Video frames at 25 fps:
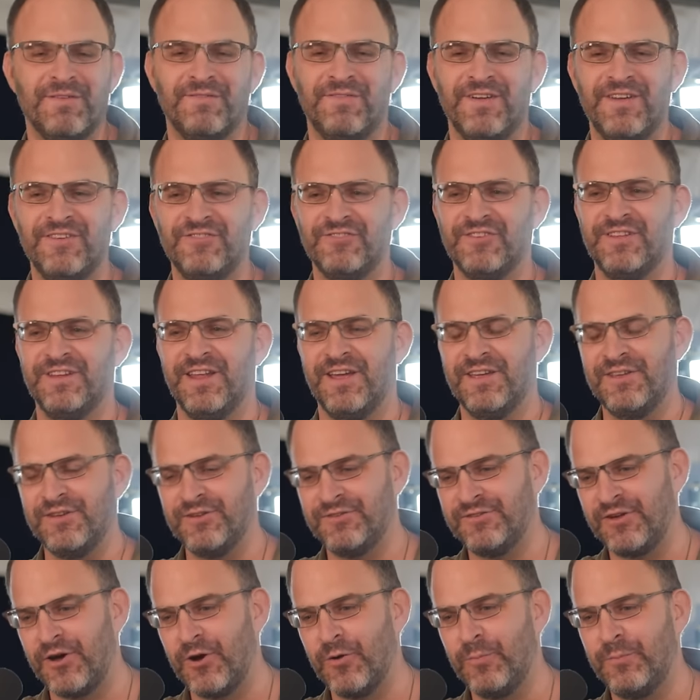envision a
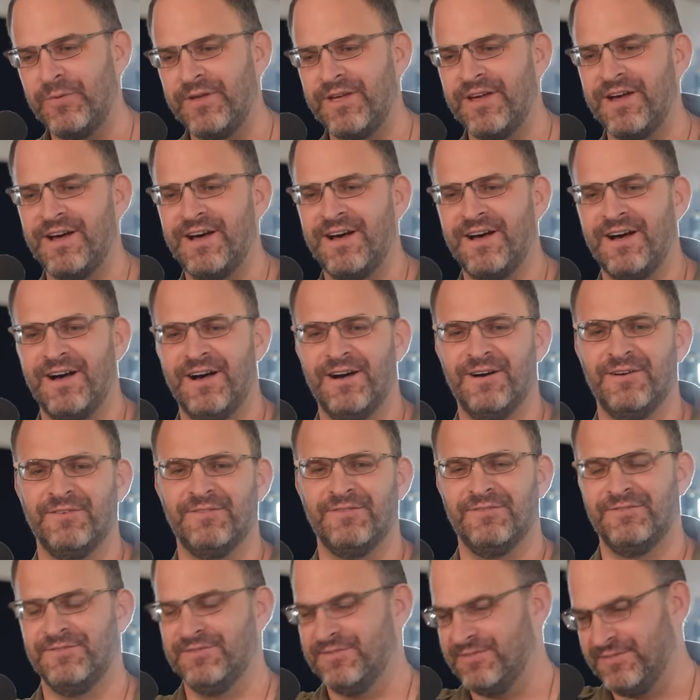utopia
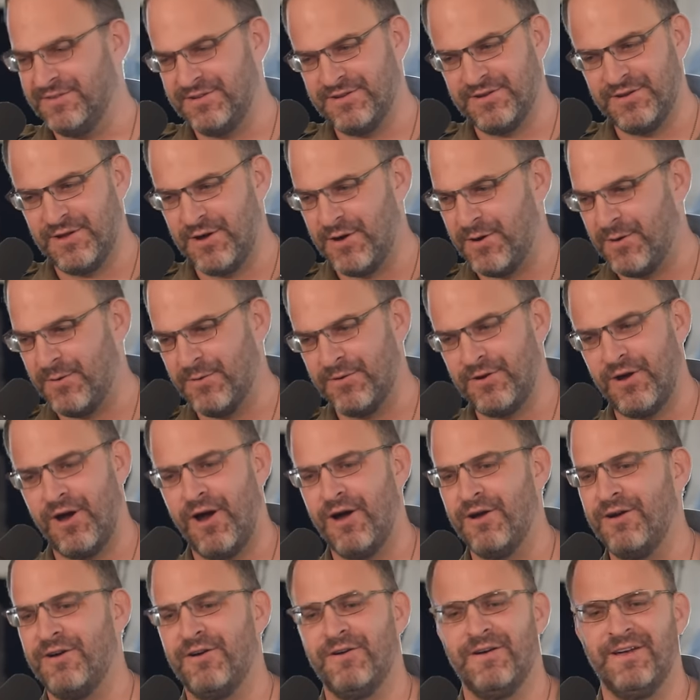of, you know,
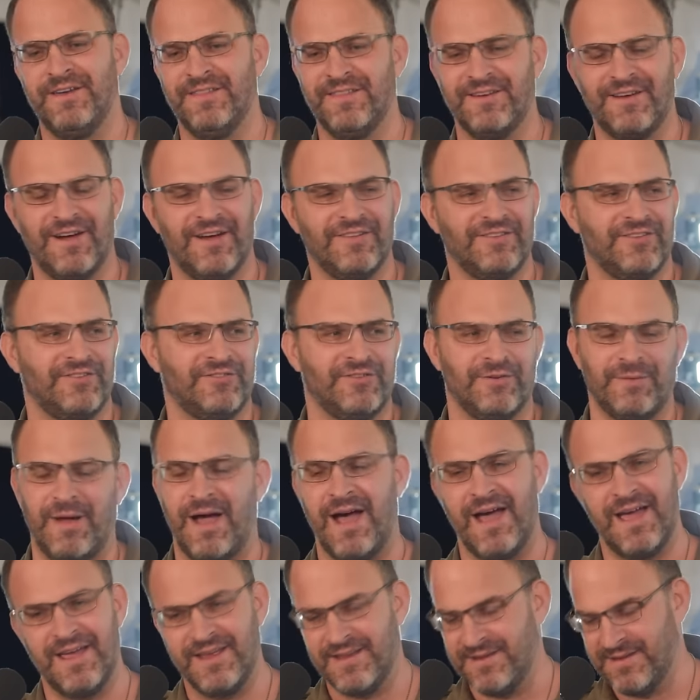conquering the Gaza Strip.
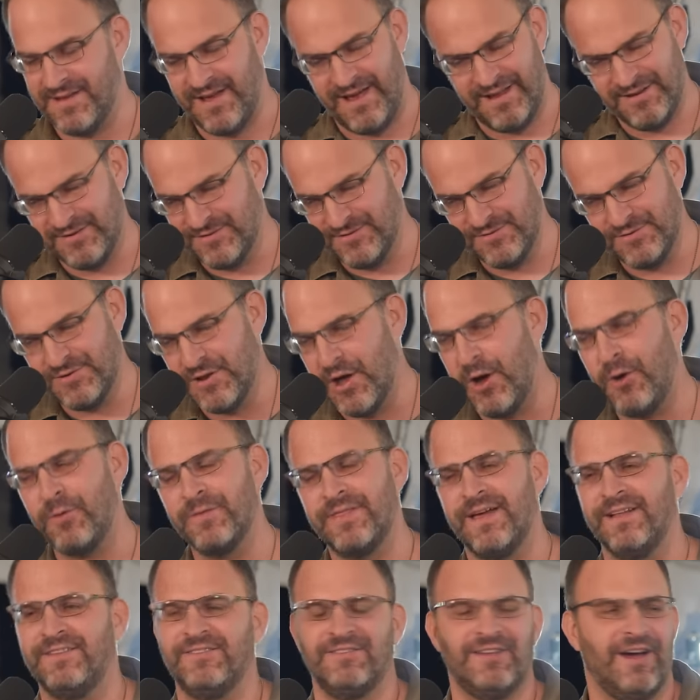I know
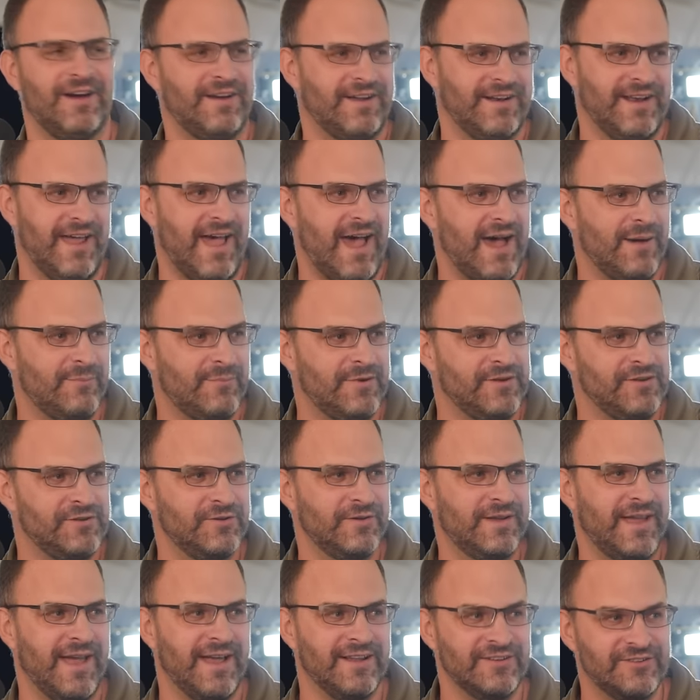that's not going to happen.
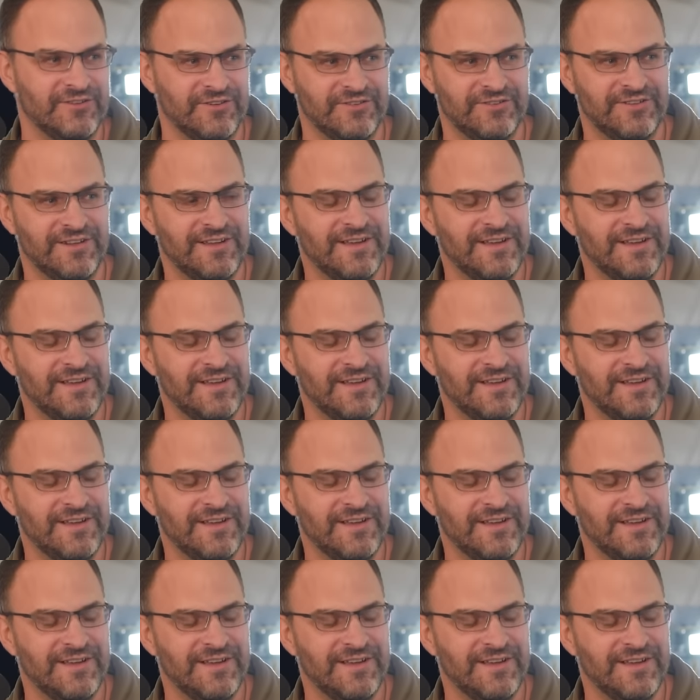You can't.